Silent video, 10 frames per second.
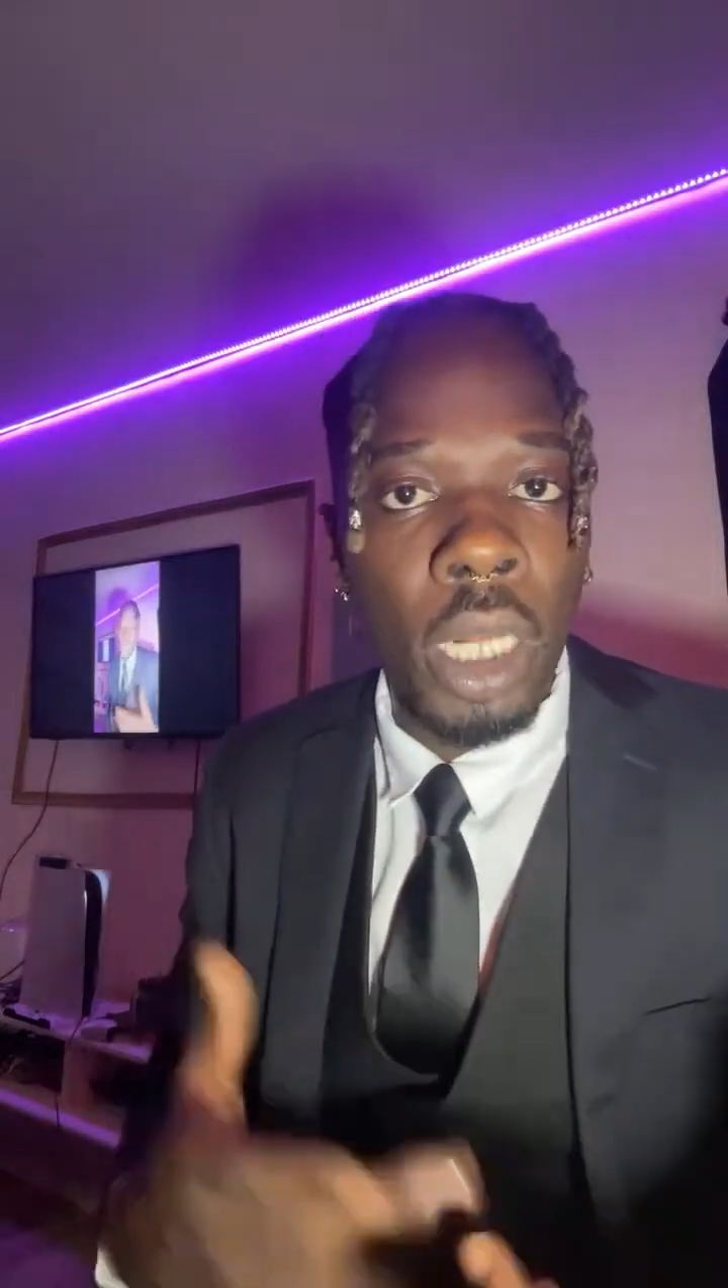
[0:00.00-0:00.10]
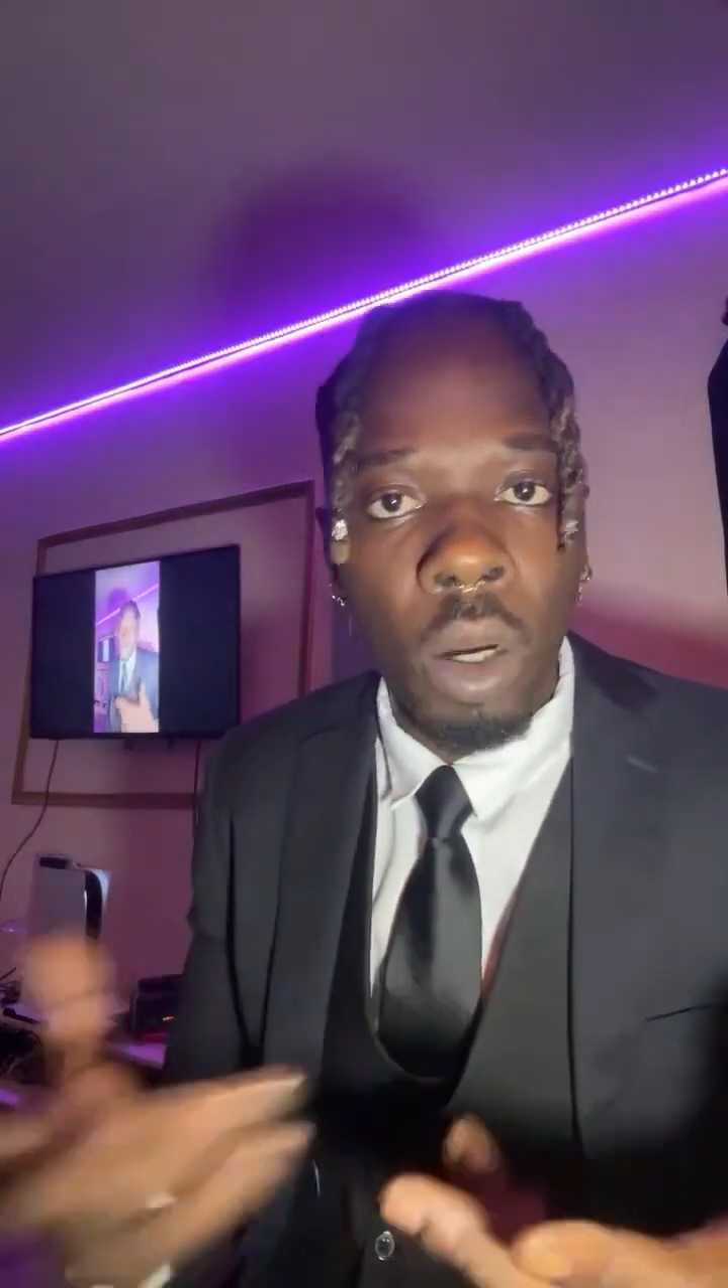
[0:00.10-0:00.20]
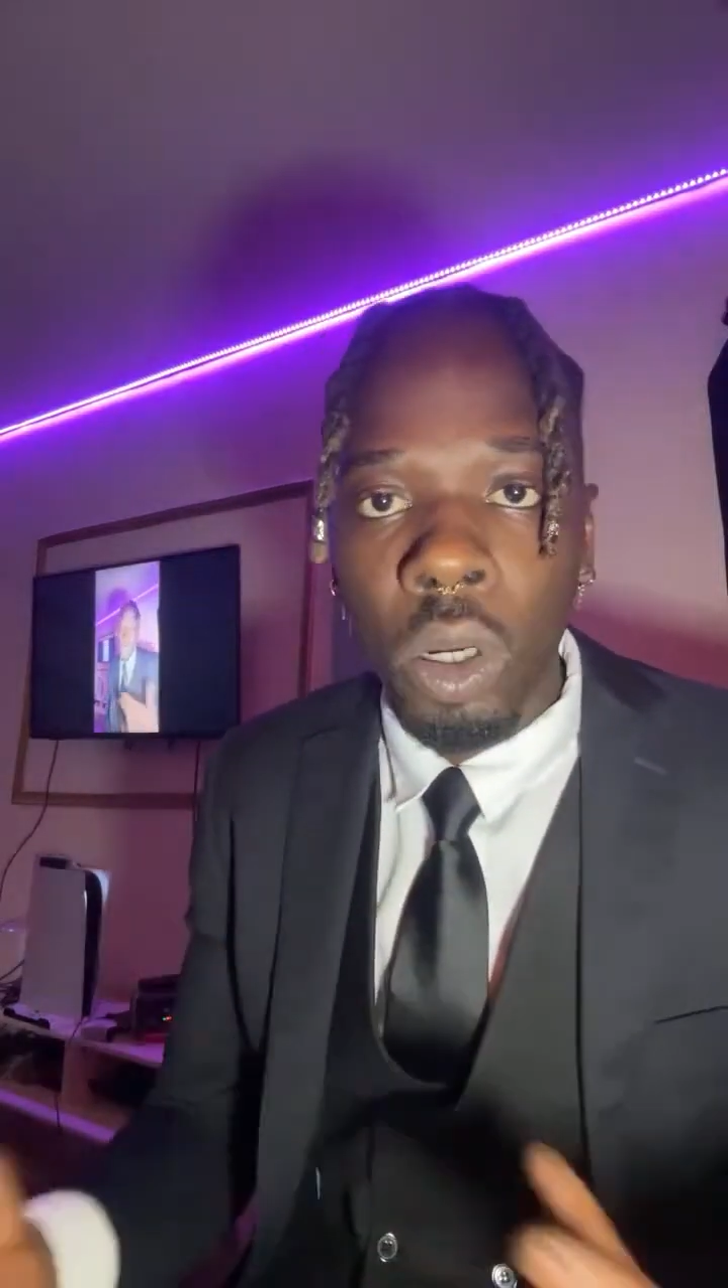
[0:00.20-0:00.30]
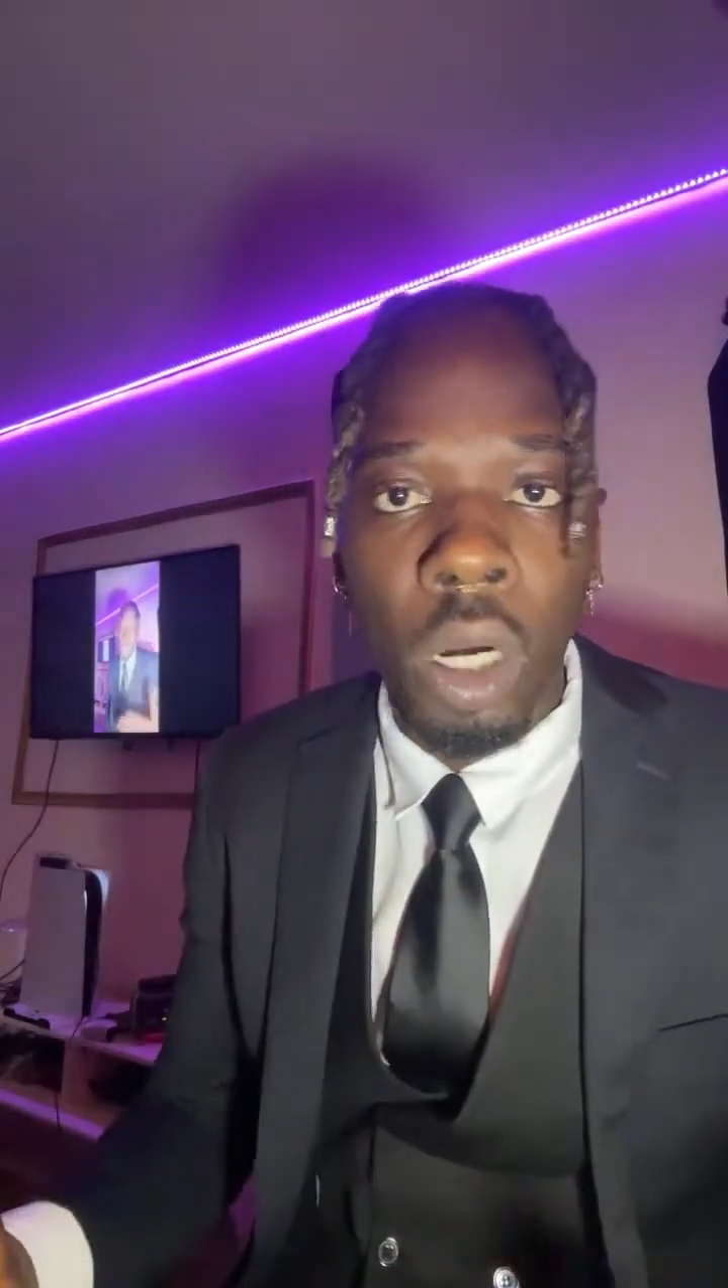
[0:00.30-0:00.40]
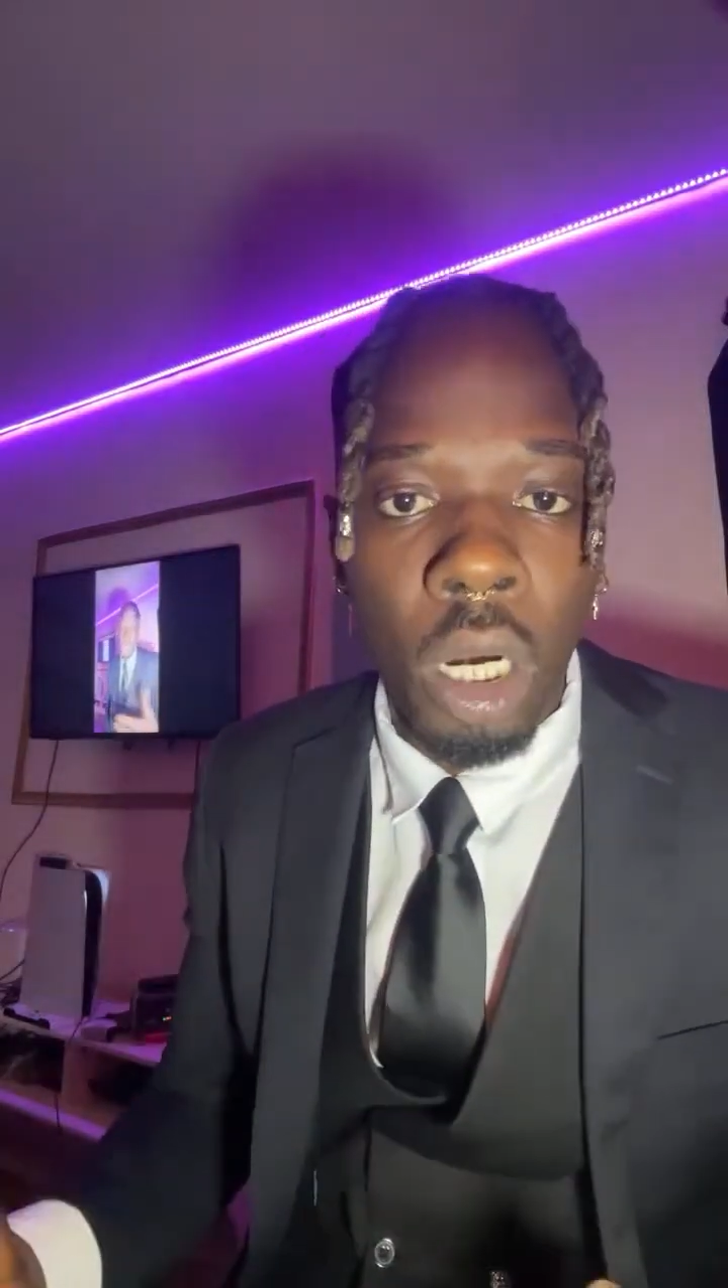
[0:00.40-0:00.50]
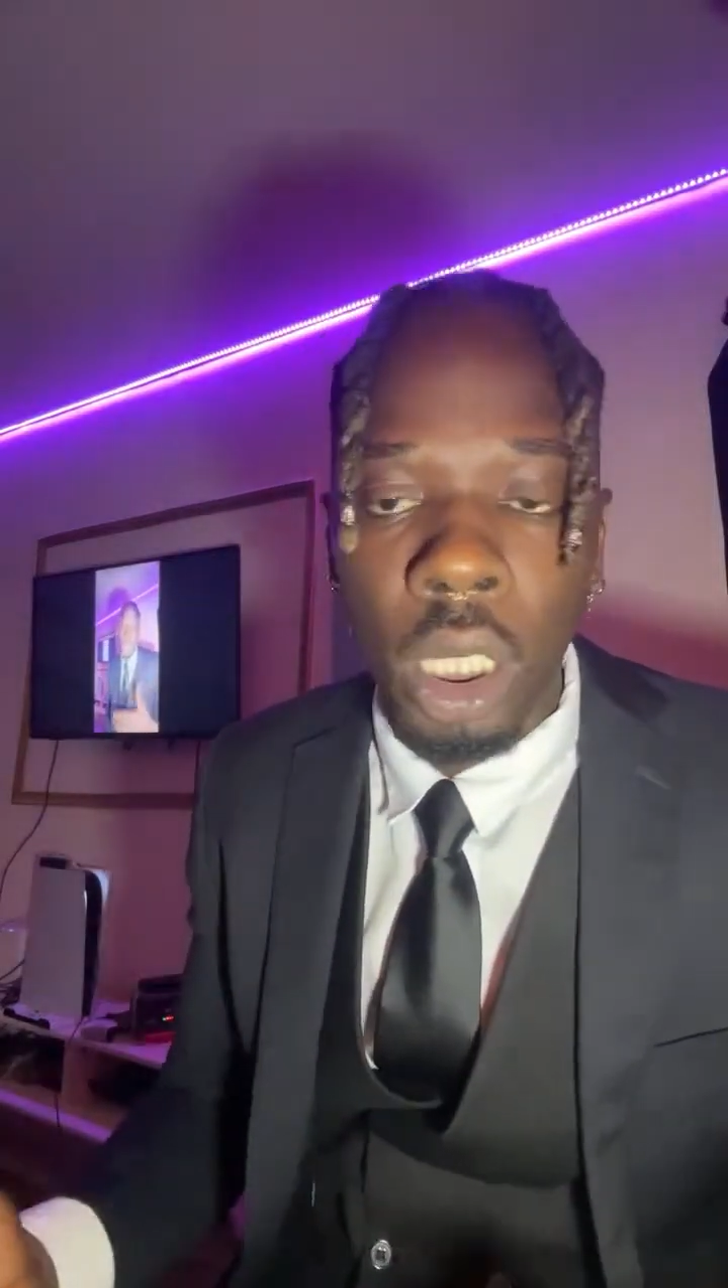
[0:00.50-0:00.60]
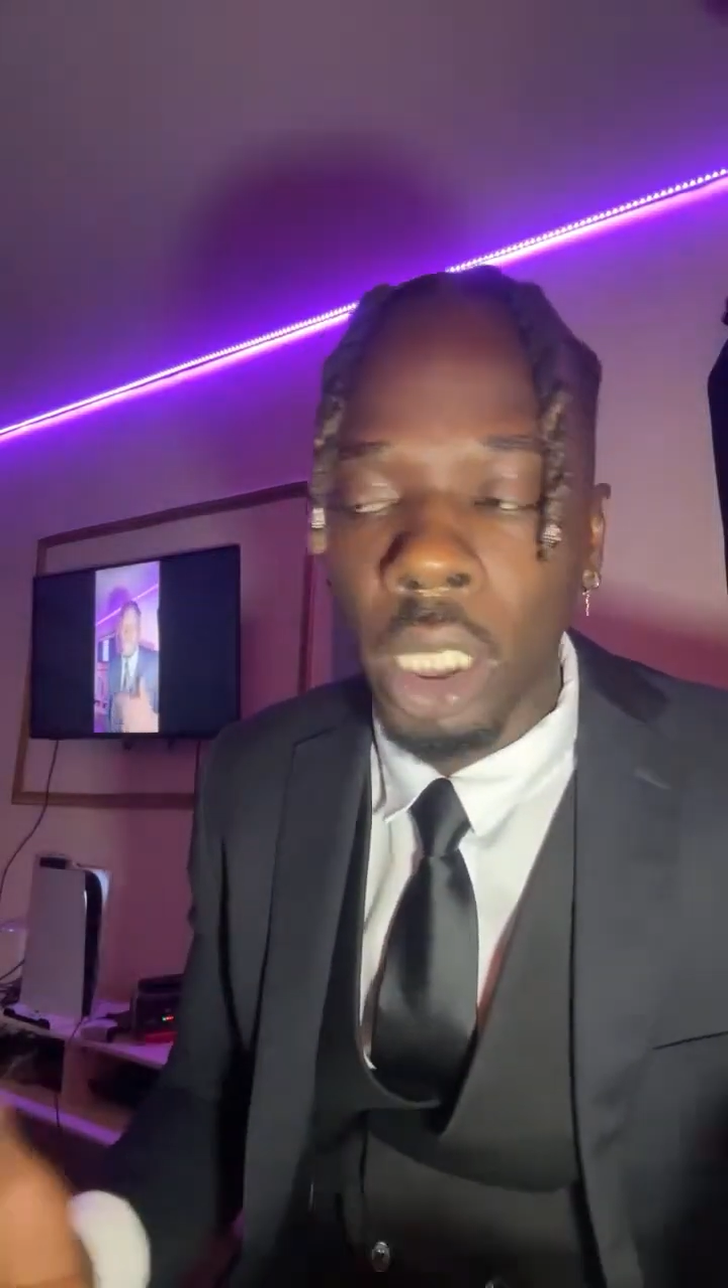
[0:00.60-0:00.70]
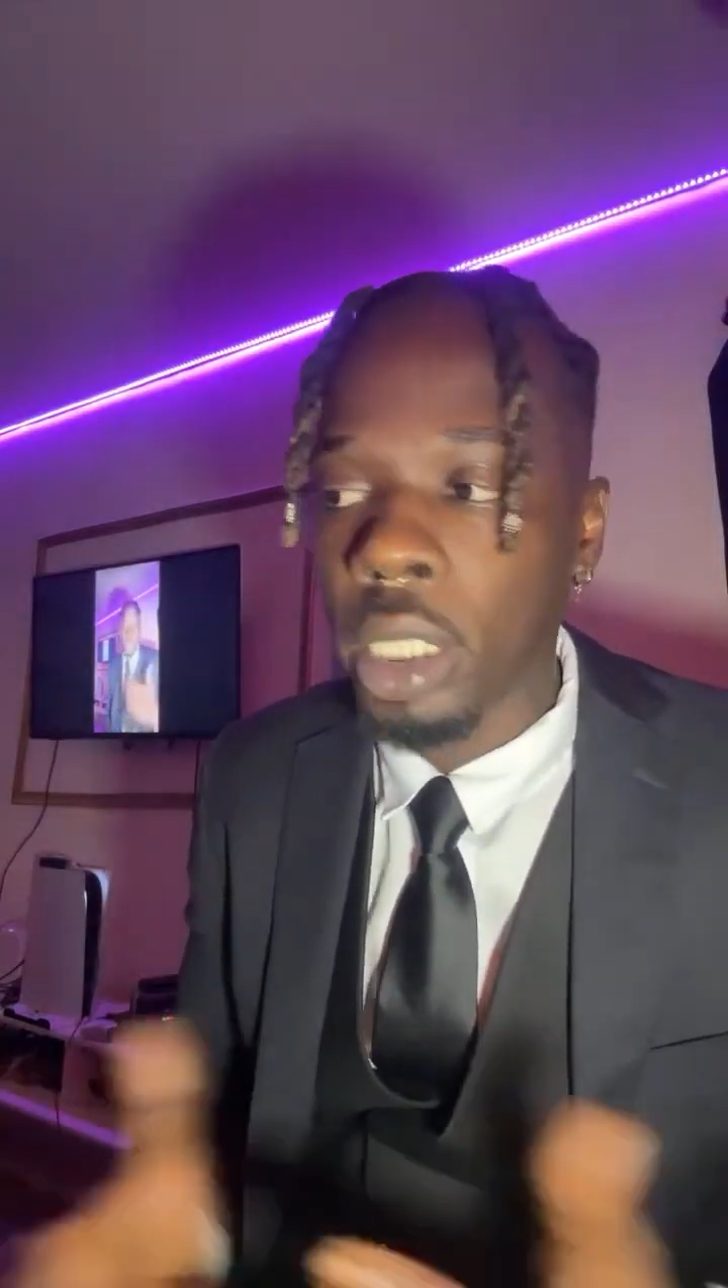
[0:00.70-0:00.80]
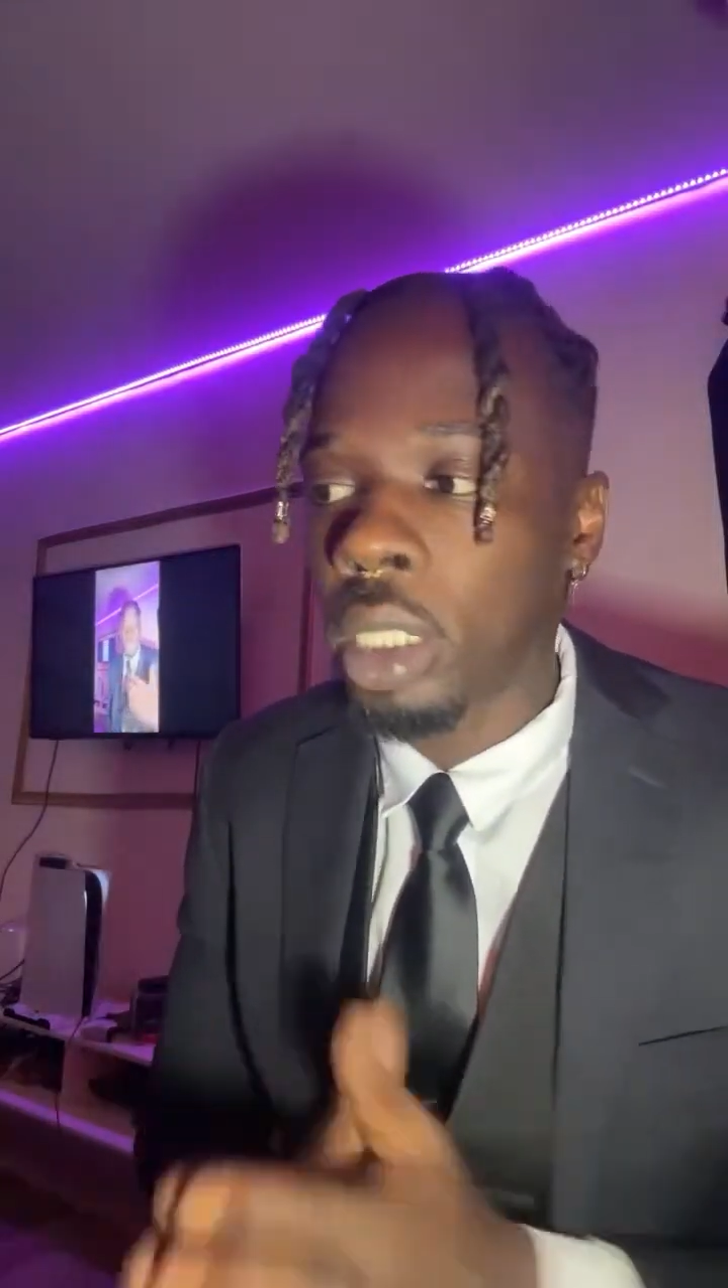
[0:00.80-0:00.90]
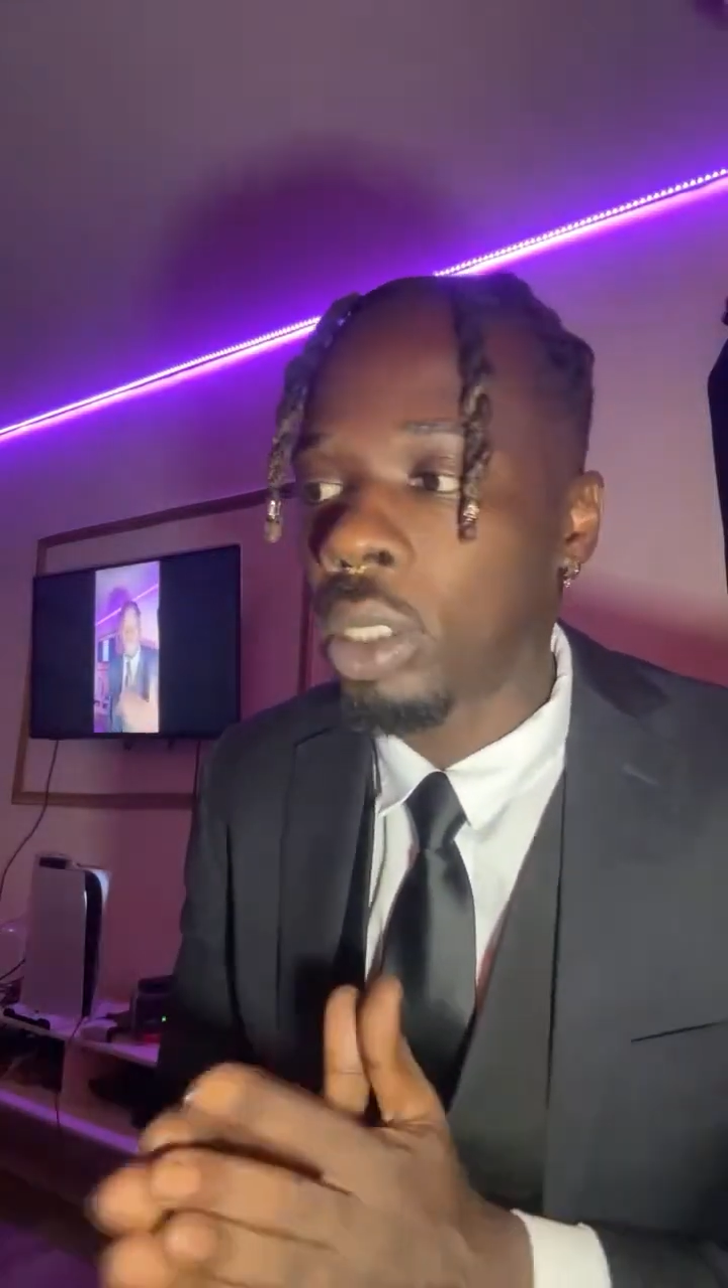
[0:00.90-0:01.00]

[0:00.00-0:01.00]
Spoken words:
alcoholic.